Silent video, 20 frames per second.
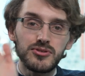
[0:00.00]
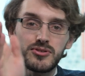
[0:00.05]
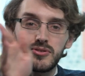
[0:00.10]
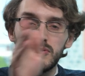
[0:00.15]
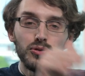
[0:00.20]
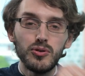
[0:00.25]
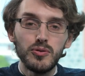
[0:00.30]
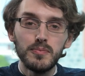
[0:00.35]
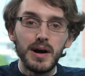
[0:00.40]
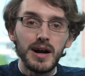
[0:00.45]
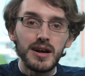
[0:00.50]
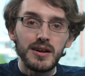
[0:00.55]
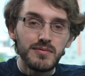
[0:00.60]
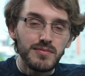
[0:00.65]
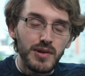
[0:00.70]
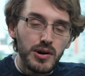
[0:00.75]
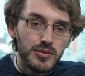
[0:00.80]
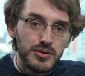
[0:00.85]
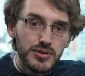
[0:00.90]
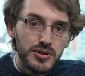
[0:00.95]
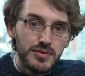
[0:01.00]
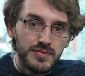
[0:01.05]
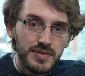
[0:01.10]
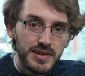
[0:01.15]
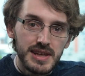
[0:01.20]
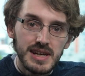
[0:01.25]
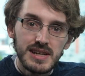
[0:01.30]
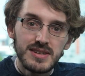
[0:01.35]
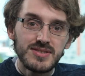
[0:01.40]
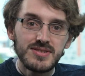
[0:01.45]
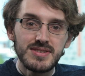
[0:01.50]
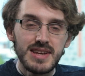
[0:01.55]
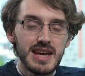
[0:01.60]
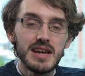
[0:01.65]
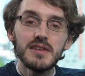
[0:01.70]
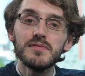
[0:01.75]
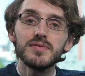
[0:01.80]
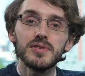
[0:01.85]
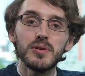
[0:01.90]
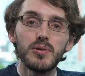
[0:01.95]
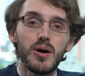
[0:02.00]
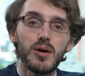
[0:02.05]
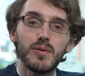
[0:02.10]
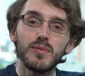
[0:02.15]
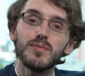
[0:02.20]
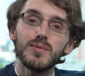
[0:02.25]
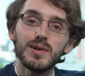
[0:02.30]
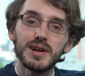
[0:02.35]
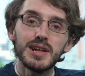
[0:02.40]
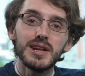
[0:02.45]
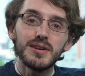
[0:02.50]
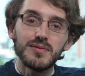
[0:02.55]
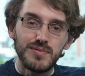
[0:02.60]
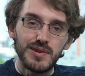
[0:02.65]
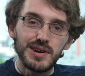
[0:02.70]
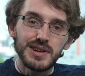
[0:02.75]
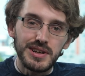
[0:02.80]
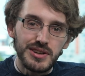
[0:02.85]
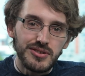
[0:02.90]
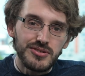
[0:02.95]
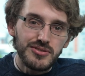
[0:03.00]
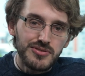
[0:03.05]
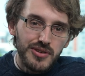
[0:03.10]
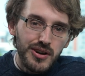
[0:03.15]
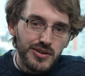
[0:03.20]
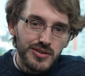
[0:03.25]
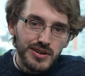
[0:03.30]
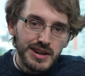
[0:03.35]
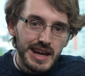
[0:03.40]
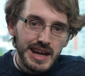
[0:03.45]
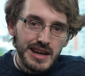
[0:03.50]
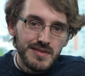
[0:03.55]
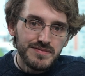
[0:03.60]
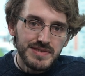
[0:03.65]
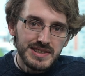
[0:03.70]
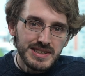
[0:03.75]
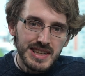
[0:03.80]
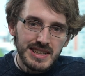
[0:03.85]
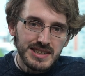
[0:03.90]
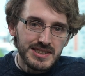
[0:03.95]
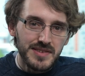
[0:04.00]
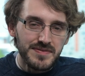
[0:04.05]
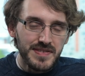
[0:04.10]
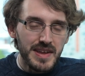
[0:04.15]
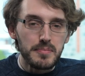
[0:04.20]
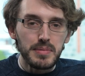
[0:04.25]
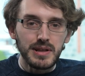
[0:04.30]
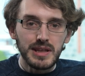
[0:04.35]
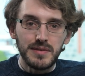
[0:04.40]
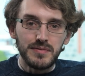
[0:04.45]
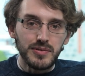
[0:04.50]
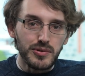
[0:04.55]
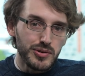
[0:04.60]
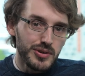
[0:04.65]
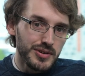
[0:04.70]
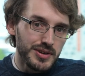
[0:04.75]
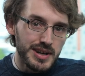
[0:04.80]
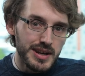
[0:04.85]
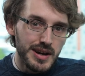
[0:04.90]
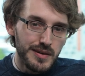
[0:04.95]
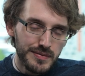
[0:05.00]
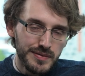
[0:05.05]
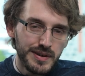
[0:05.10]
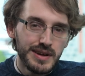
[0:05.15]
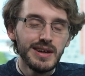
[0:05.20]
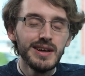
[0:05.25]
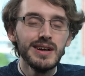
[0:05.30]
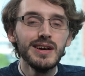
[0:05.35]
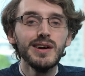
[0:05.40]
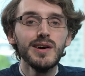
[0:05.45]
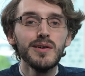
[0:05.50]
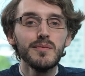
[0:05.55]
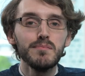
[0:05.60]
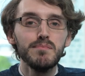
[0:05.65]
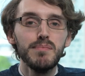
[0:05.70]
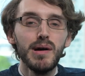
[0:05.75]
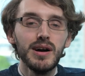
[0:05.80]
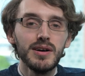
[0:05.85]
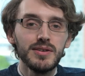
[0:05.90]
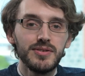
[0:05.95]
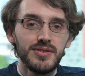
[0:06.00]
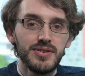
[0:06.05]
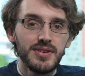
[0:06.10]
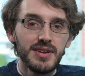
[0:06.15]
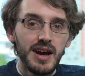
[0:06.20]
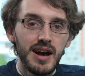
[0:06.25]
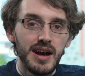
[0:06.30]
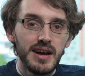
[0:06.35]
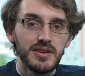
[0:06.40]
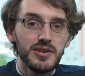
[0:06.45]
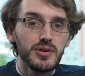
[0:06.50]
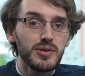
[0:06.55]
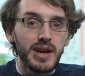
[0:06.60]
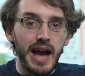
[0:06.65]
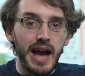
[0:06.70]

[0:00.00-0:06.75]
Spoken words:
school might enroll you for this if you are really, really strong in physics, if they believe you're good enough. But you